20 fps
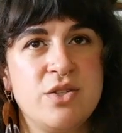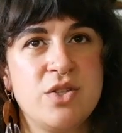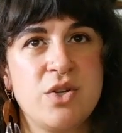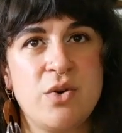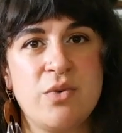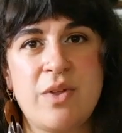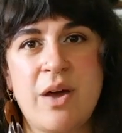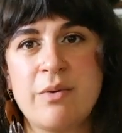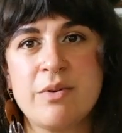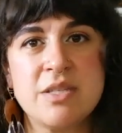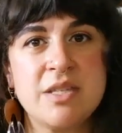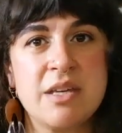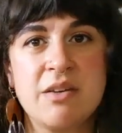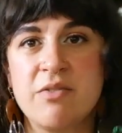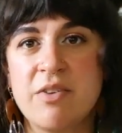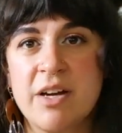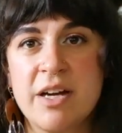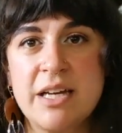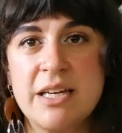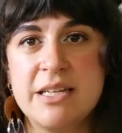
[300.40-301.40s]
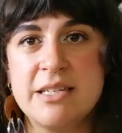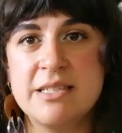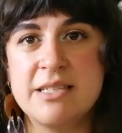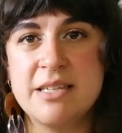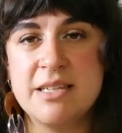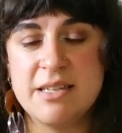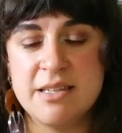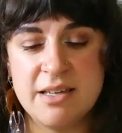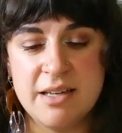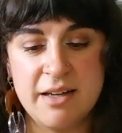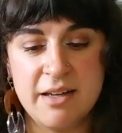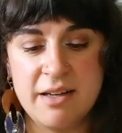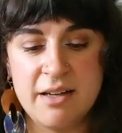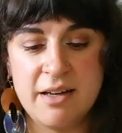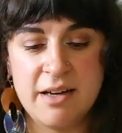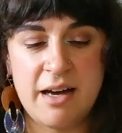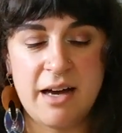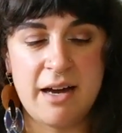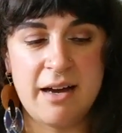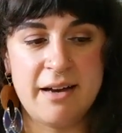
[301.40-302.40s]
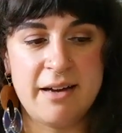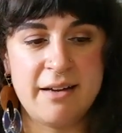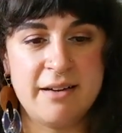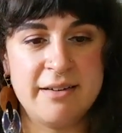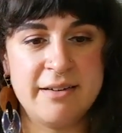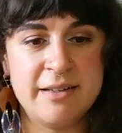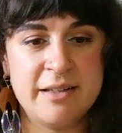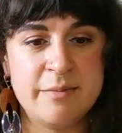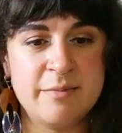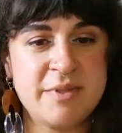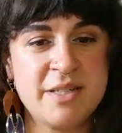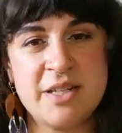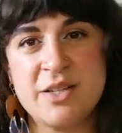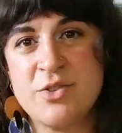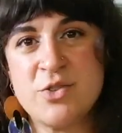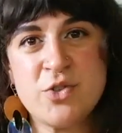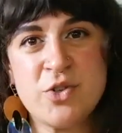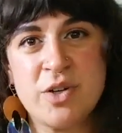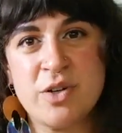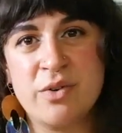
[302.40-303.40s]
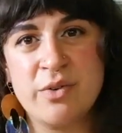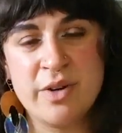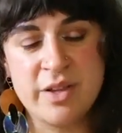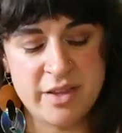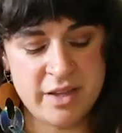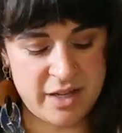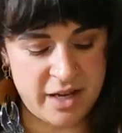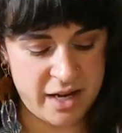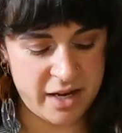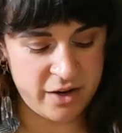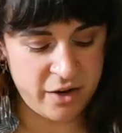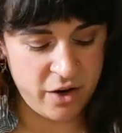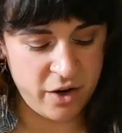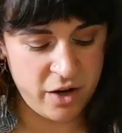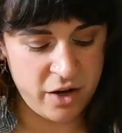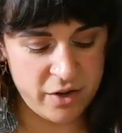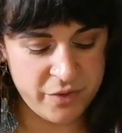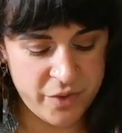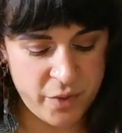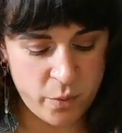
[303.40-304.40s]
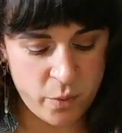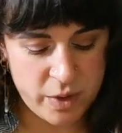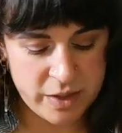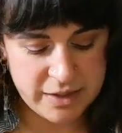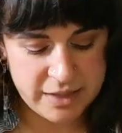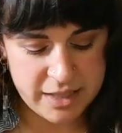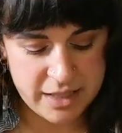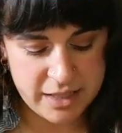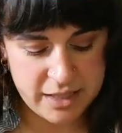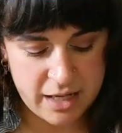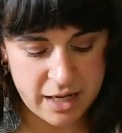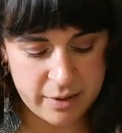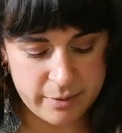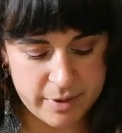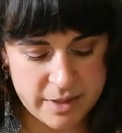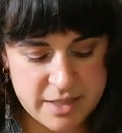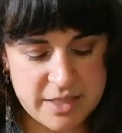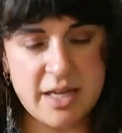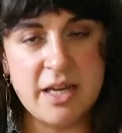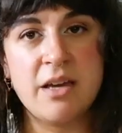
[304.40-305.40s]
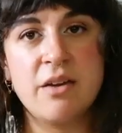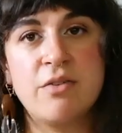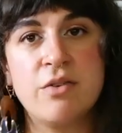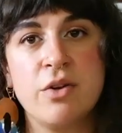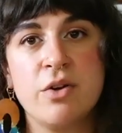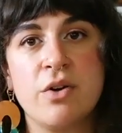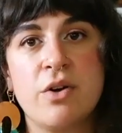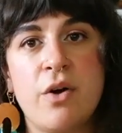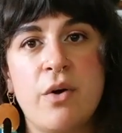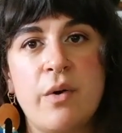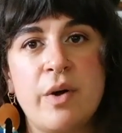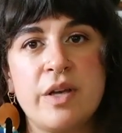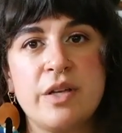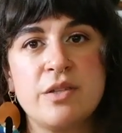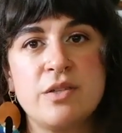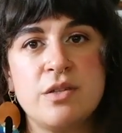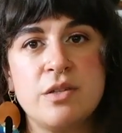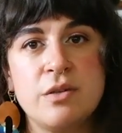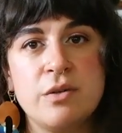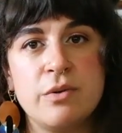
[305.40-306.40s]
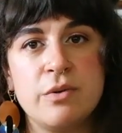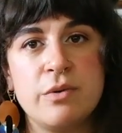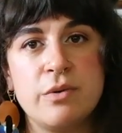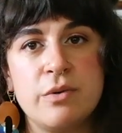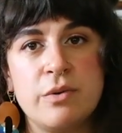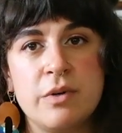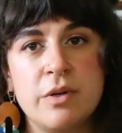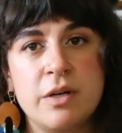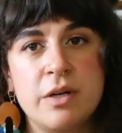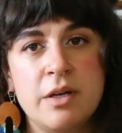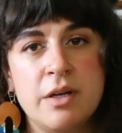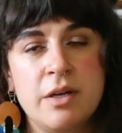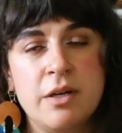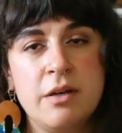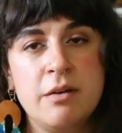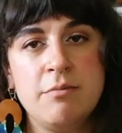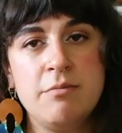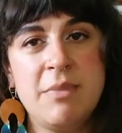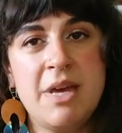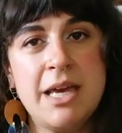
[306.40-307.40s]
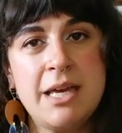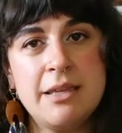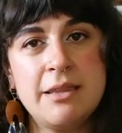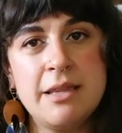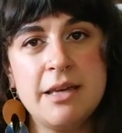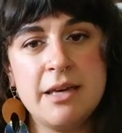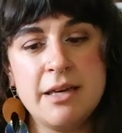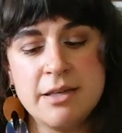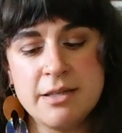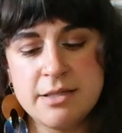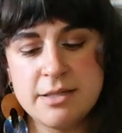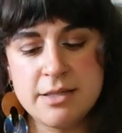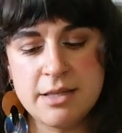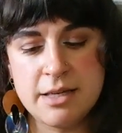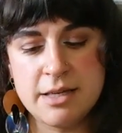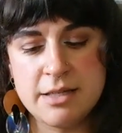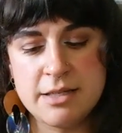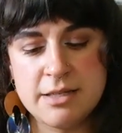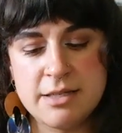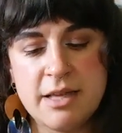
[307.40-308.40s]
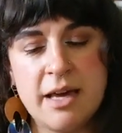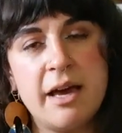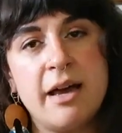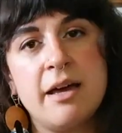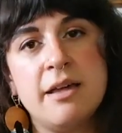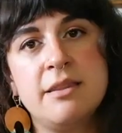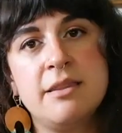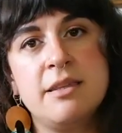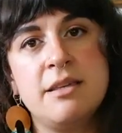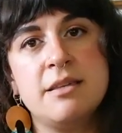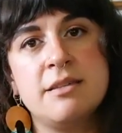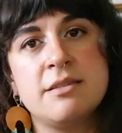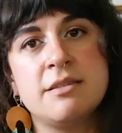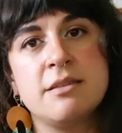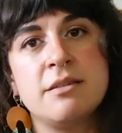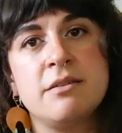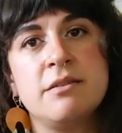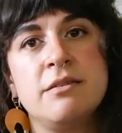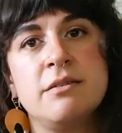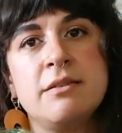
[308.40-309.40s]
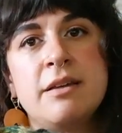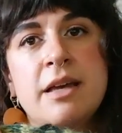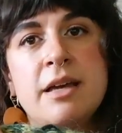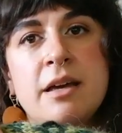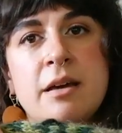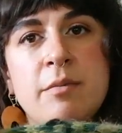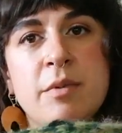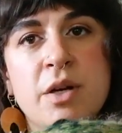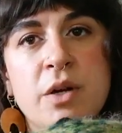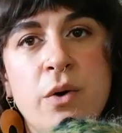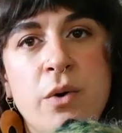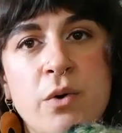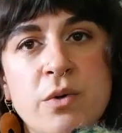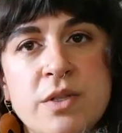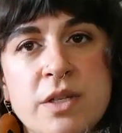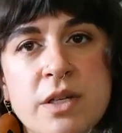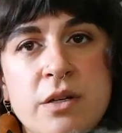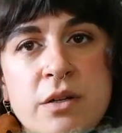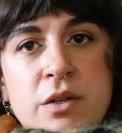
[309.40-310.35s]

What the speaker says: so that was like very easy. I didn't struggle with it at all. The one thing I would say if you're going to make this is that these little, like, I'm gonna hold it